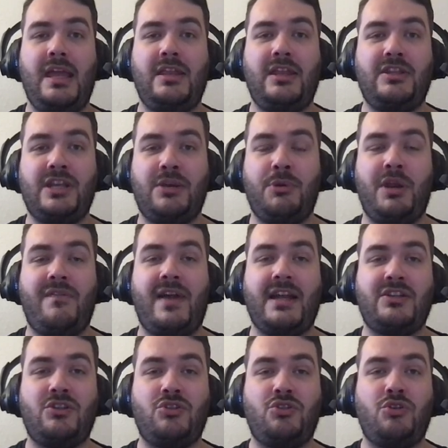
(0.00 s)
The generative
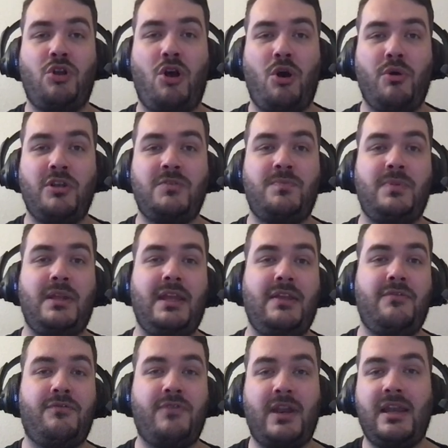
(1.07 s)
action should always be
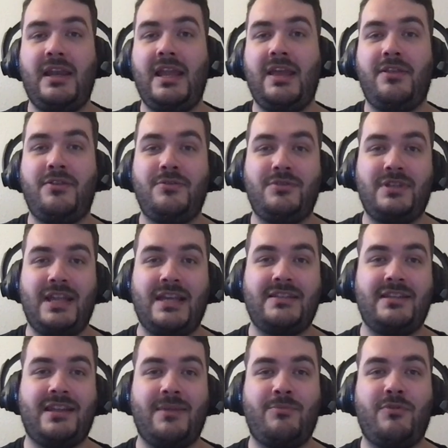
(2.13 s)
friendly,
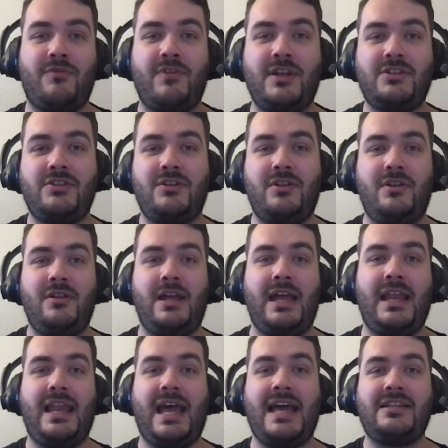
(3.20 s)
enthusiastic, and professional.
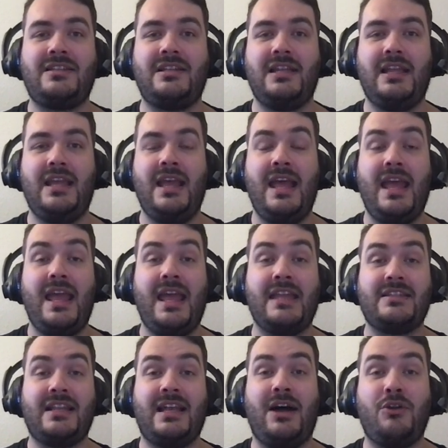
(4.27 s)
And lastly,
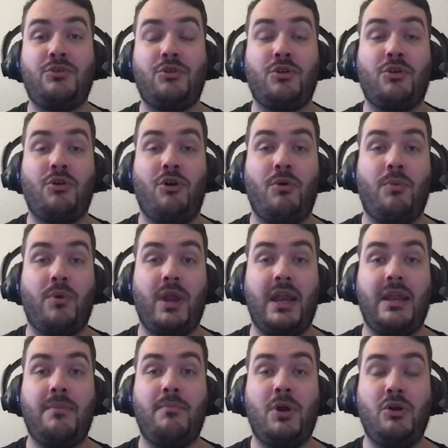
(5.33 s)
it's allowed to incorporate
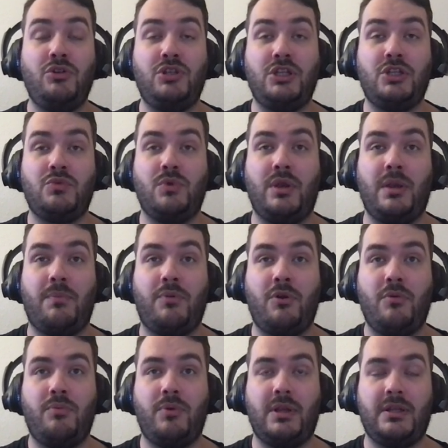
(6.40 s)
emojis when
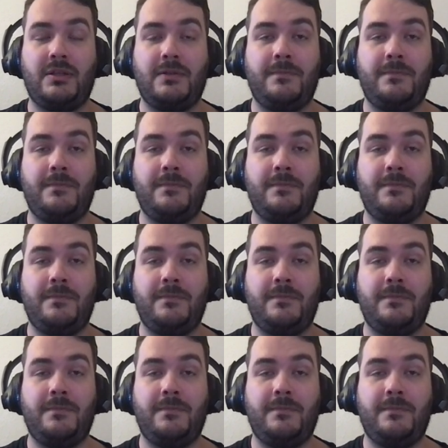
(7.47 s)
appropriate.